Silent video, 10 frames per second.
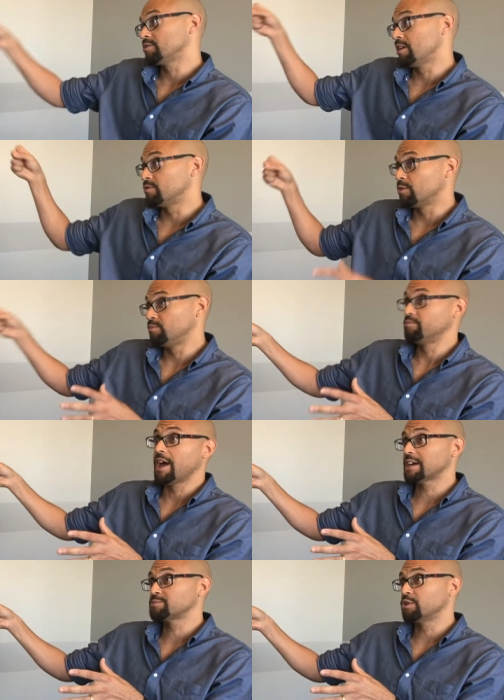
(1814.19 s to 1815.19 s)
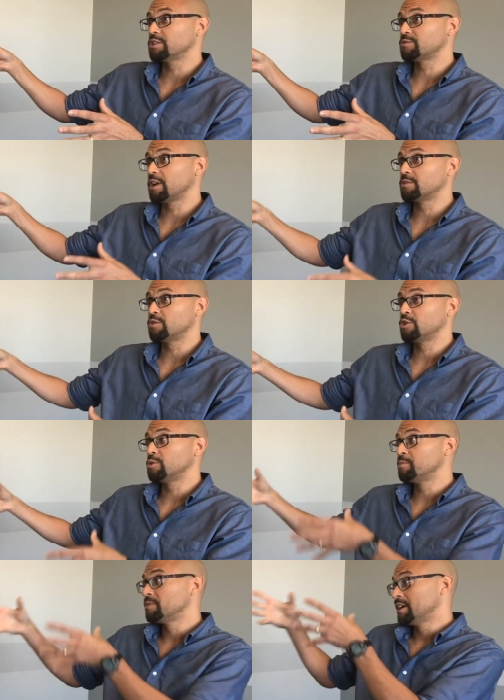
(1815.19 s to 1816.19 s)
you have the expert in front of the
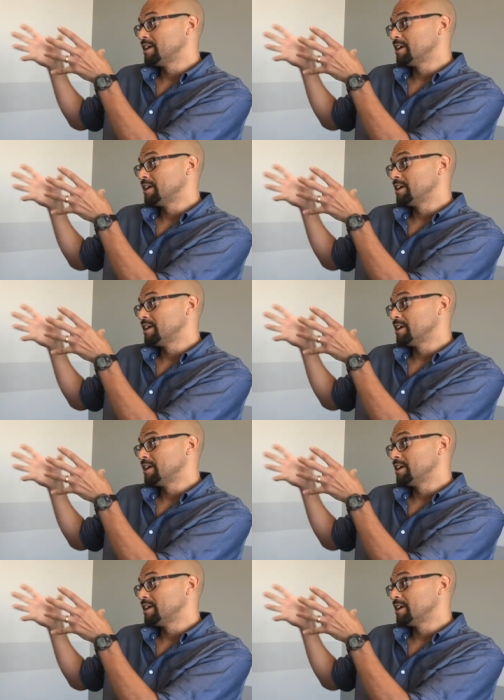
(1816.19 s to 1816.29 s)
room,